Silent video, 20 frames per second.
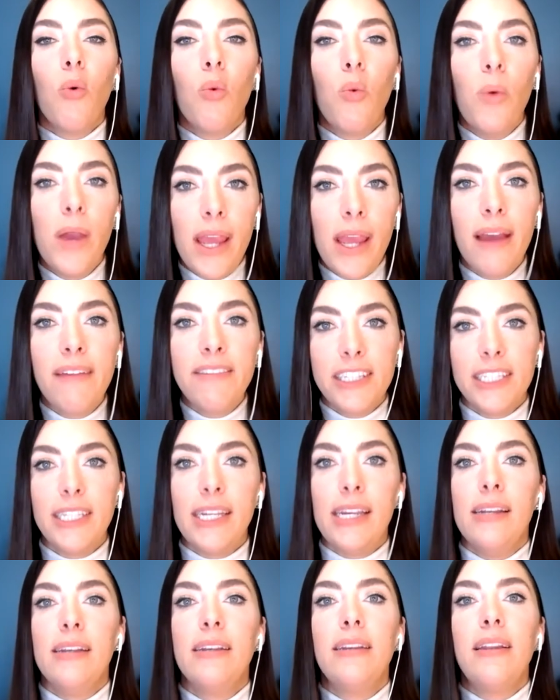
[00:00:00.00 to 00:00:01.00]
we have
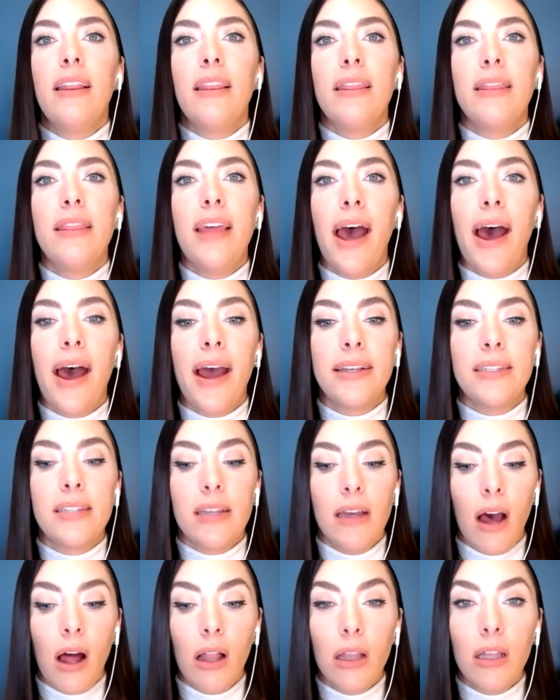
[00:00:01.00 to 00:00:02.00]
seen
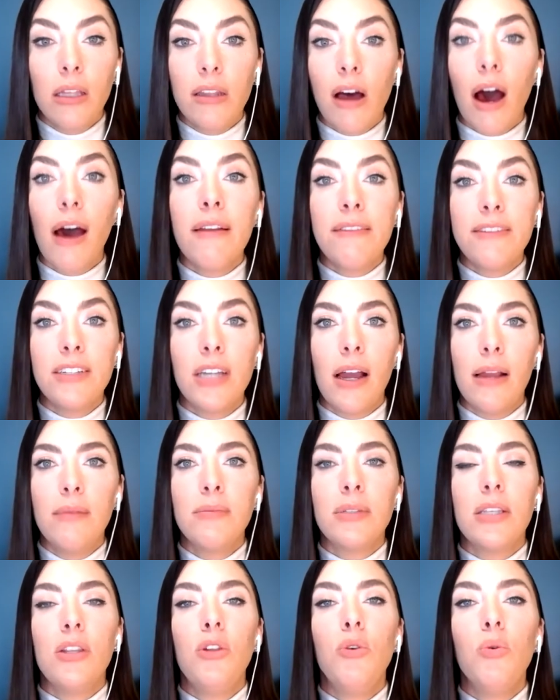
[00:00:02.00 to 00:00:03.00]
that a lot of
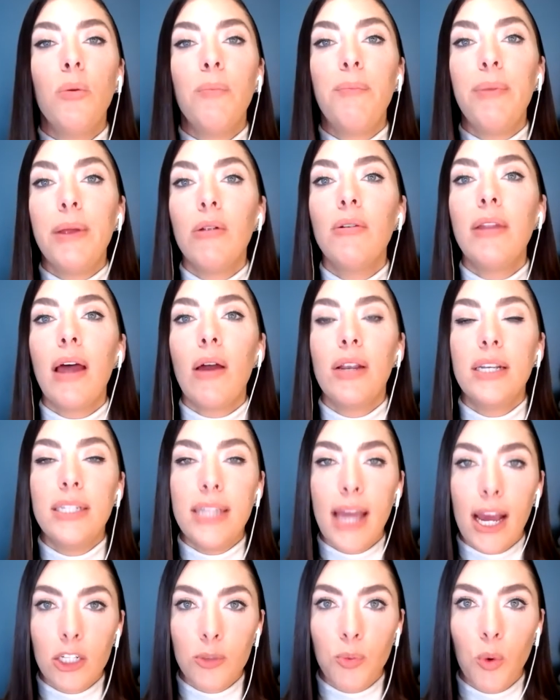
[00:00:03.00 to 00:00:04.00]
times you will build out a
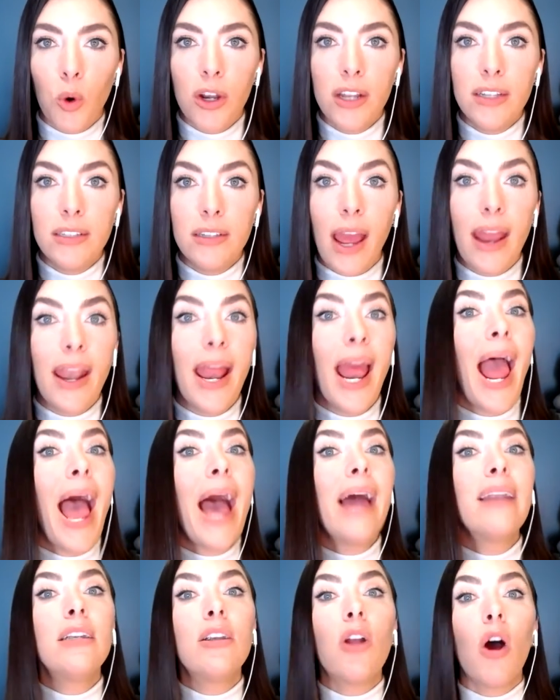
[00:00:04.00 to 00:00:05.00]
dashboard and, and
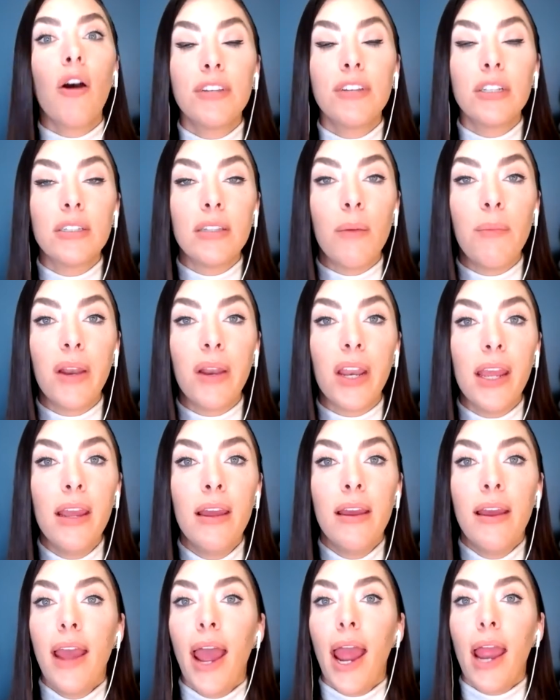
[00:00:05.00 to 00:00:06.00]
hand it off to
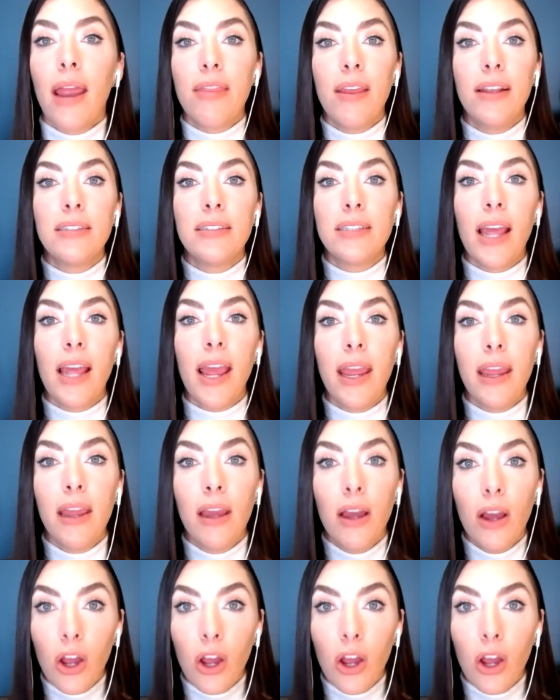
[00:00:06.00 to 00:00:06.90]
somebody and then say,